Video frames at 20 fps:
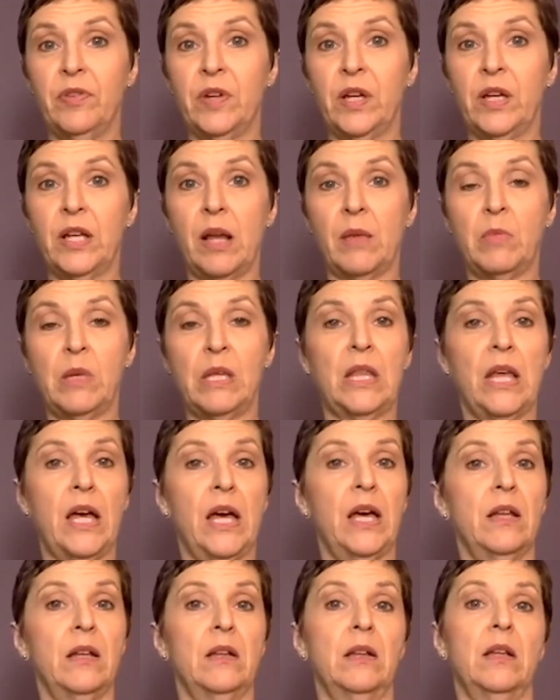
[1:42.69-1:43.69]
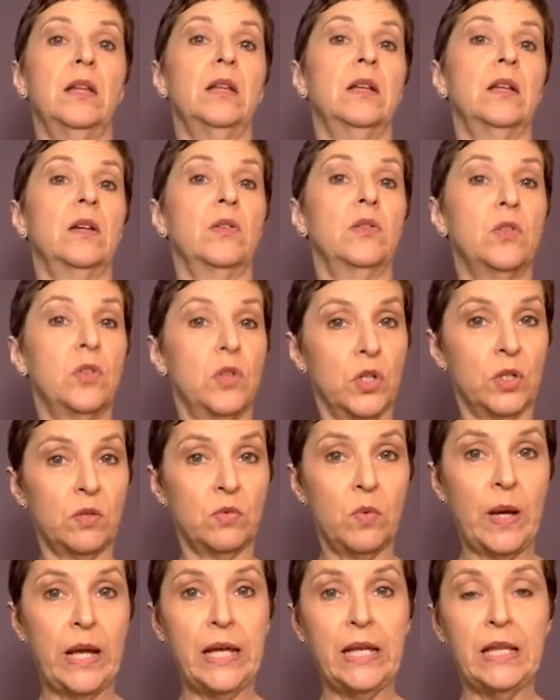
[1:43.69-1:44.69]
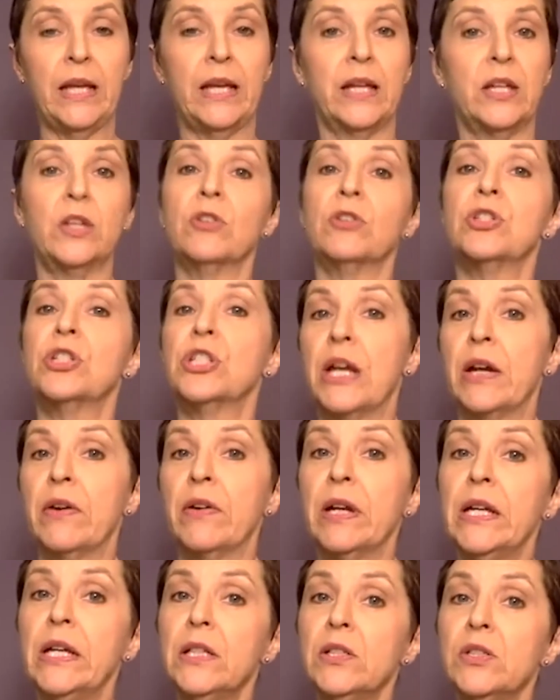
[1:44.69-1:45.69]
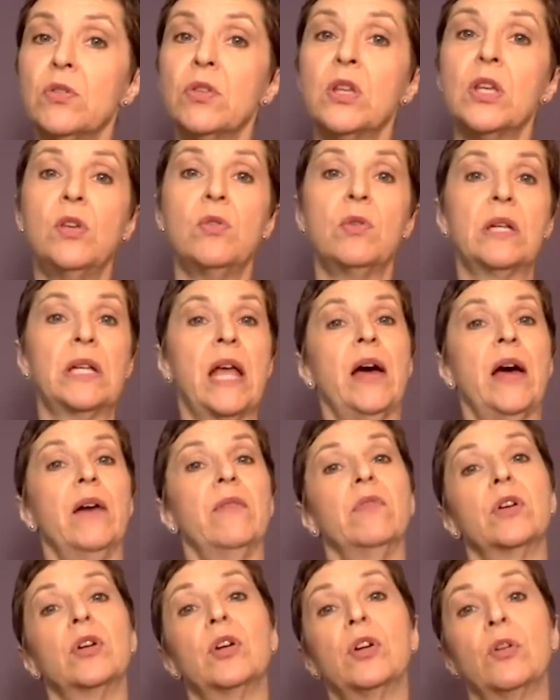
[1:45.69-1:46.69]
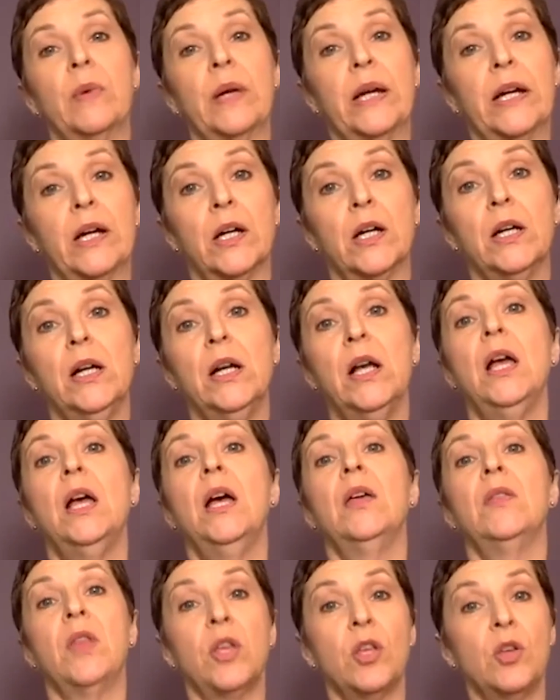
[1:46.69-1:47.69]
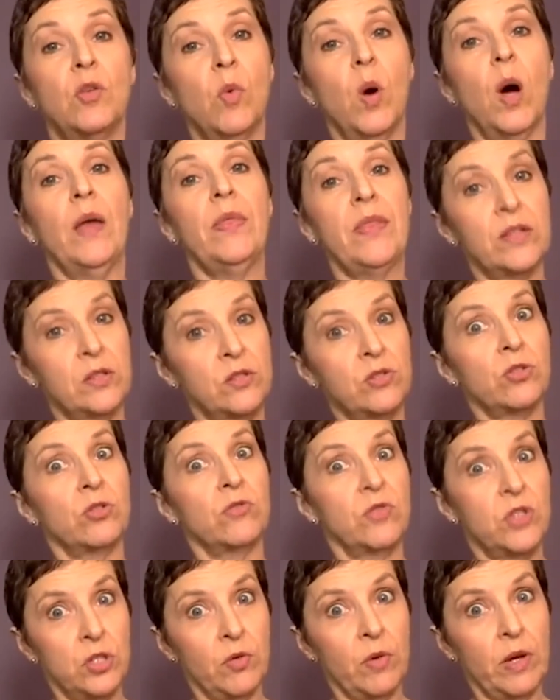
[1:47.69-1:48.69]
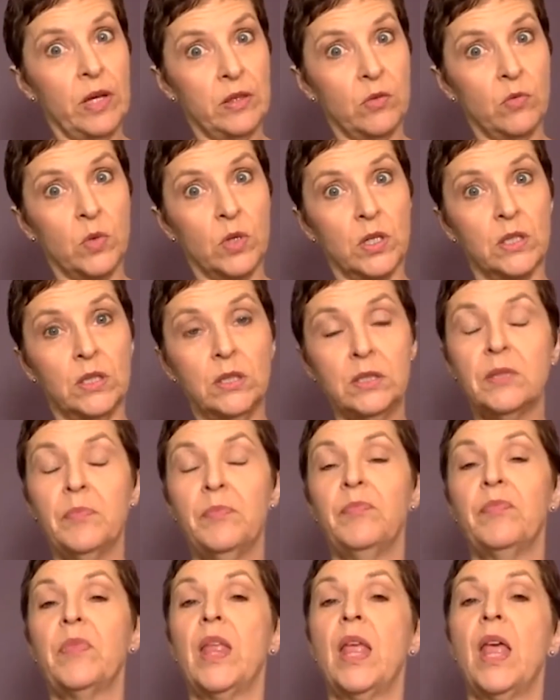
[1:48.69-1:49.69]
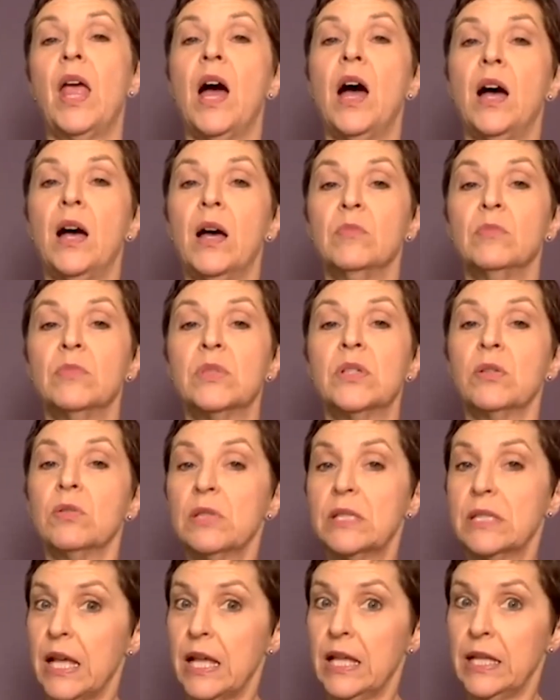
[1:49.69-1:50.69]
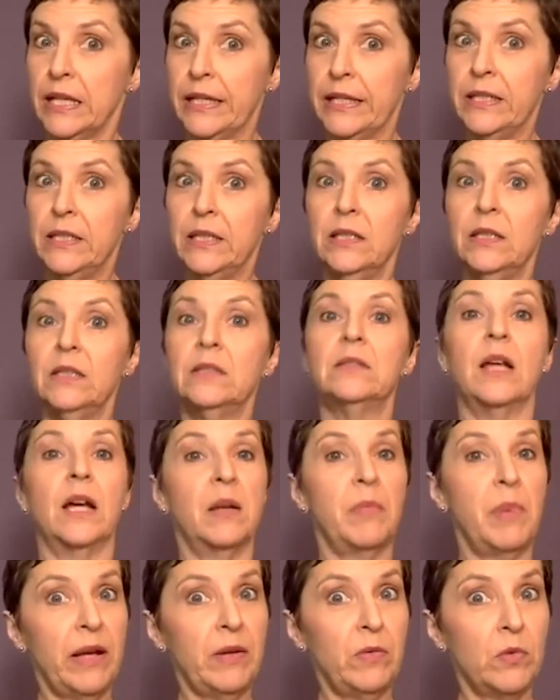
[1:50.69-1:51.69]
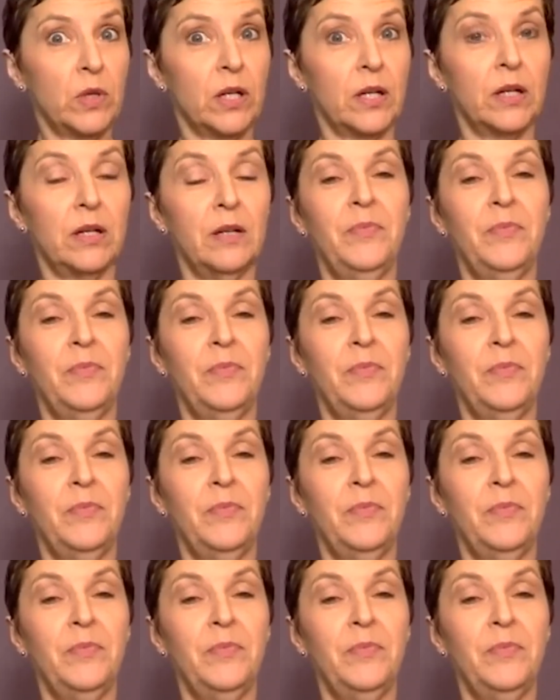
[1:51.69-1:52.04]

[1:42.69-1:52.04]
And I mean that in a good way, like you're sharing so that you can have the career that you want that serves you and the world. So selling, not a bad word.